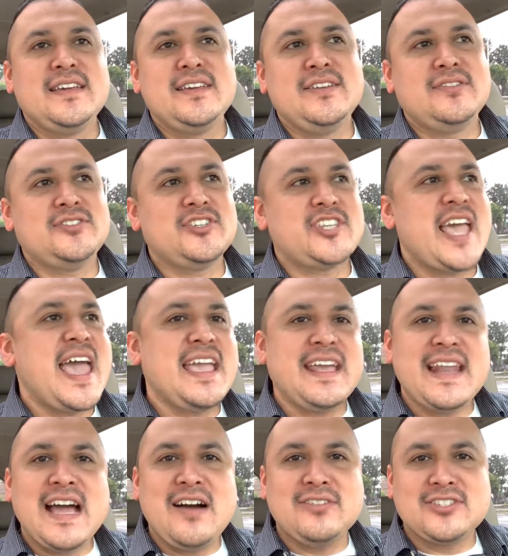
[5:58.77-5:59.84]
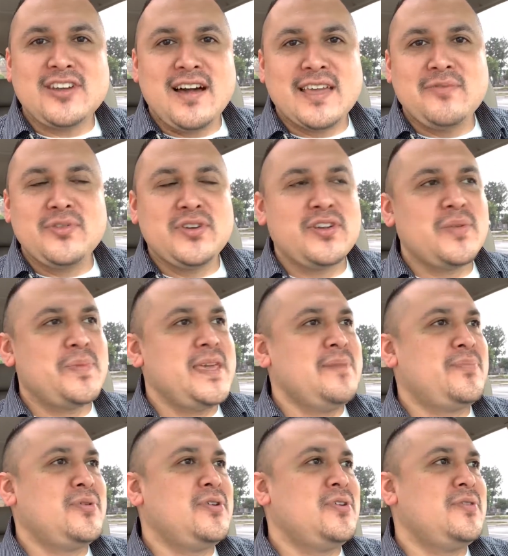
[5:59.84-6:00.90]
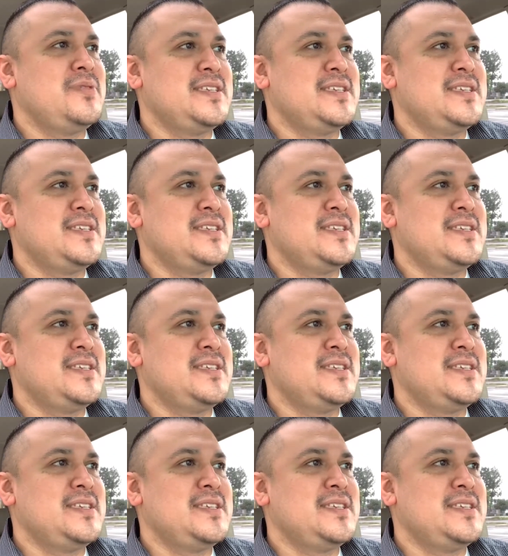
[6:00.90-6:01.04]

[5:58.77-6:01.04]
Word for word: you know, just hanging out, talking with other people.